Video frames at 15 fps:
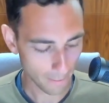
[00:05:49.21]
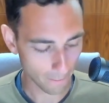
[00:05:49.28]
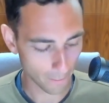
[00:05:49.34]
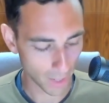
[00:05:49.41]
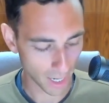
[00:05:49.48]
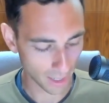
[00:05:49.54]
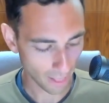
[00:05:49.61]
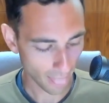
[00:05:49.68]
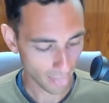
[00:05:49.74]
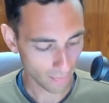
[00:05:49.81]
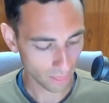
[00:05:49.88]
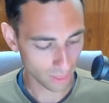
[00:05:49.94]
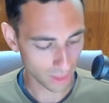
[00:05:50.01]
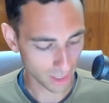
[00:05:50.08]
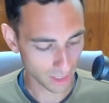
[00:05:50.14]
But
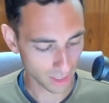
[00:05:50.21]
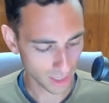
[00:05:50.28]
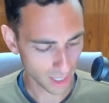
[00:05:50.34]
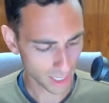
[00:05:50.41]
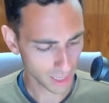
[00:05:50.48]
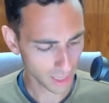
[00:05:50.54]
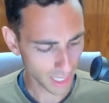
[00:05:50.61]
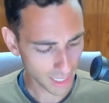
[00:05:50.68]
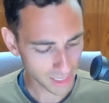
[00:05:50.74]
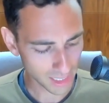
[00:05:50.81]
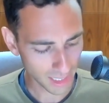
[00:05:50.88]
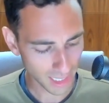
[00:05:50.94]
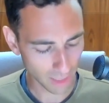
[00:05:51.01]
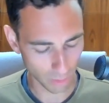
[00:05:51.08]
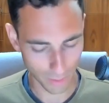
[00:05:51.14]
the
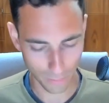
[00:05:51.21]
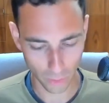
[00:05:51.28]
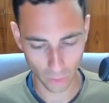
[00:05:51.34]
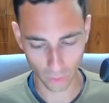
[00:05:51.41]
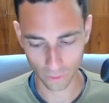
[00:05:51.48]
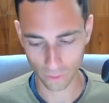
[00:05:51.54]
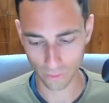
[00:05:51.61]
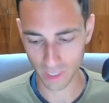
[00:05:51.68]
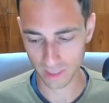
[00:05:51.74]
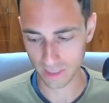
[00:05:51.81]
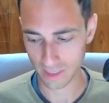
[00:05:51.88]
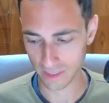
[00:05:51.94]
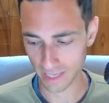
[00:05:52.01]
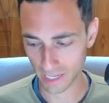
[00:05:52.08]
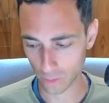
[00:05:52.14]
lesson that we pulled from
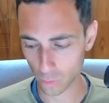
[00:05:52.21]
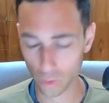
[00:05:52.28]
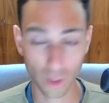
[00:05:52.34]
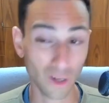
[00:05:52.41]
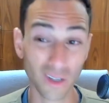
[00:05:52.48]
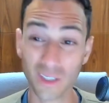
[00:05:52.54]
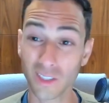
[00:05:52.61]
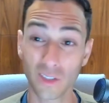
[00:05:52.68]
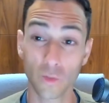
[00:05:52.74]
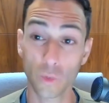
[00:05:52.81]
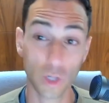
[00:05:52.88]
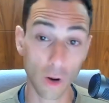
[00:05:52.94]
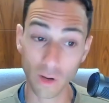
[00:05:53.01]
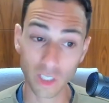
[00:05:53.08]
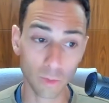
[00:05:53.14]
this is like, we're going
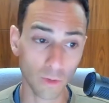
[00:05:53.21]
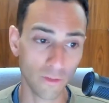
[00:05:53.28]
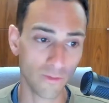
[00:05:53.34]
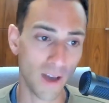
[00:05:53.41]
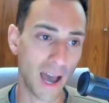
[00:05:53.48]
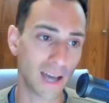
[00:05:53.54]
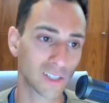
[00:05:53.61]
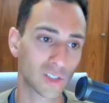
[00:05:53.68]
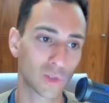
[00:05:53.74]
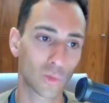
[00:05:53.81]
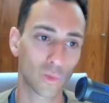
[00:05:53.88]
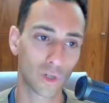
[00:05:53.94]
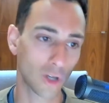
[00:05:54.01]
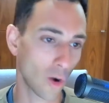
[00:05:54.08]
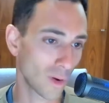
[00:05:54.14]
to move fast.
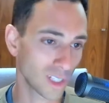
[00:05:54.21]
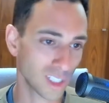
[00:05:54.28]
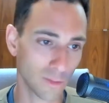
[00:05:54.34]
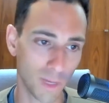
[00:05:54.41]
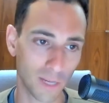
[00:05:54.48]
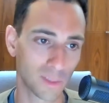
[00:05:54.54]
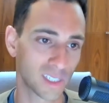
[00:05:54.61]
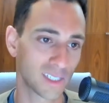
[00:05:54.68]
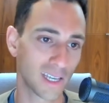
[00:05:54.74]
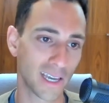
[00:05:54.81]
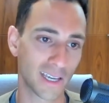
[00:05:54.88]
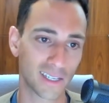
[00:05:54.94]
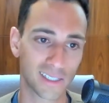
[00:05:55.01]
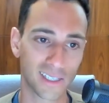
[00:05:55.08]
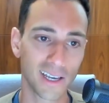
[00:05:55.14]
We're going to make
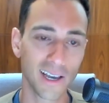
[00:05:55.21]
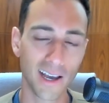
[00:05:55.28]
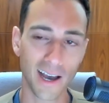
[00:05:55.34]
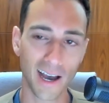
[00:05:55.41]
mistakes.